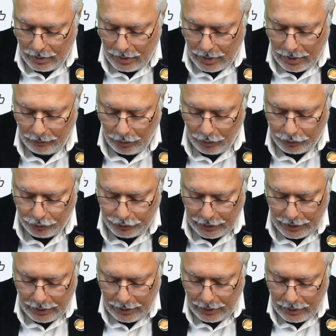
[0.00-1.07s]
I will also
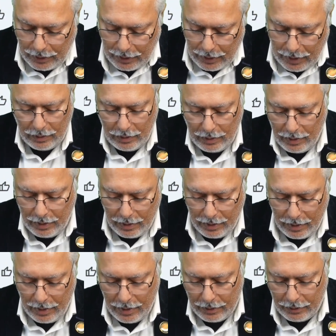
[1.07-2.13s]
say,
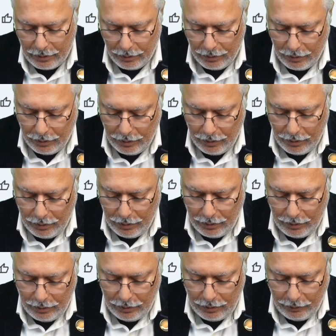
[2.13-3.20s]
and
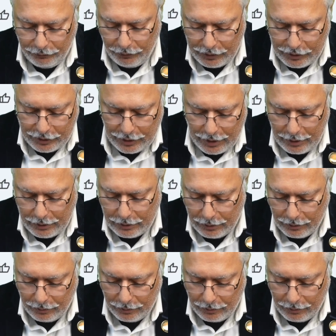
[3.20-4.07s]
differentiate